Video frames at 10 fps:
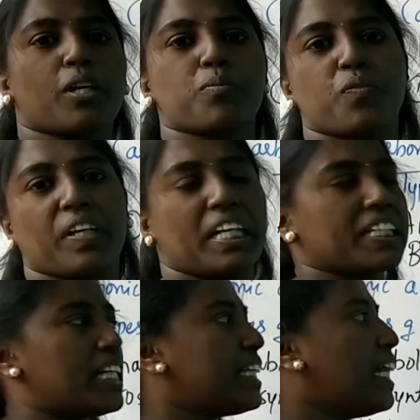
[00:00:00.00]
terms, we
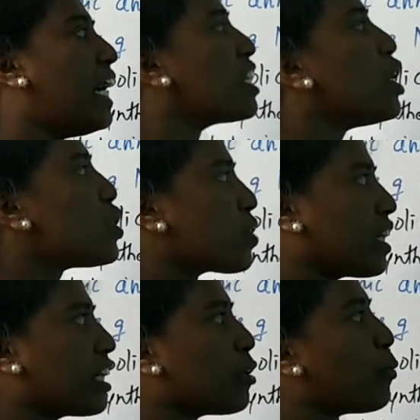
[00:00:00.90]
can tell that. So
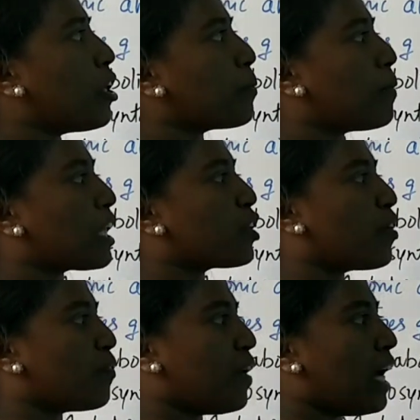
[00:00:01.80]
catabolic
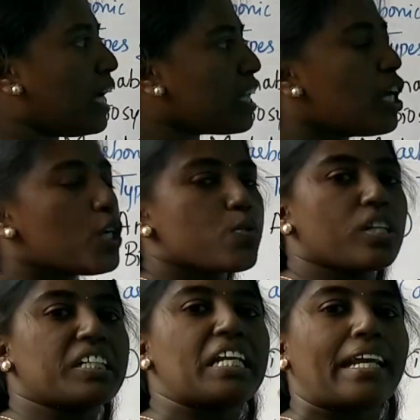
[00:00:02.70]
pathway where
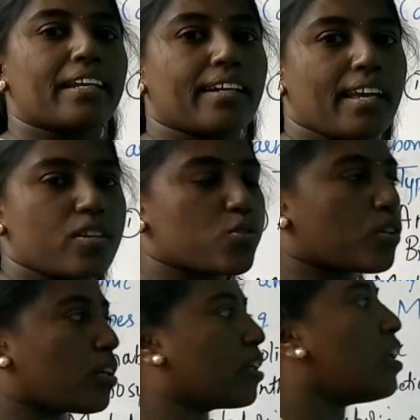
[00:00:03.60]
the
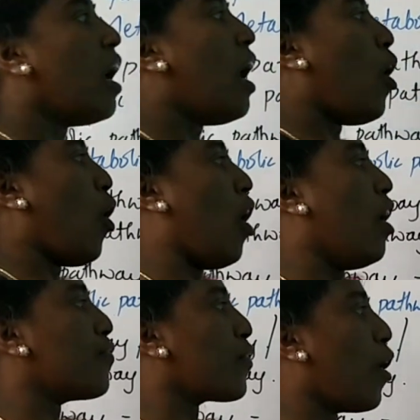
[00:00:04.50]
degradation
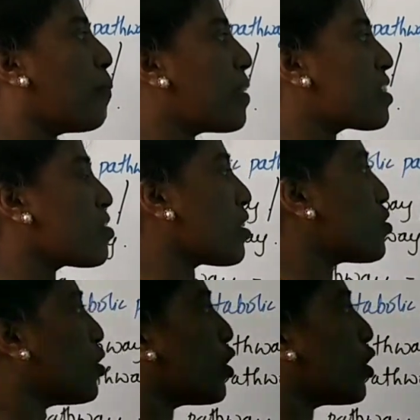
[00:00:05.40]
of complex structure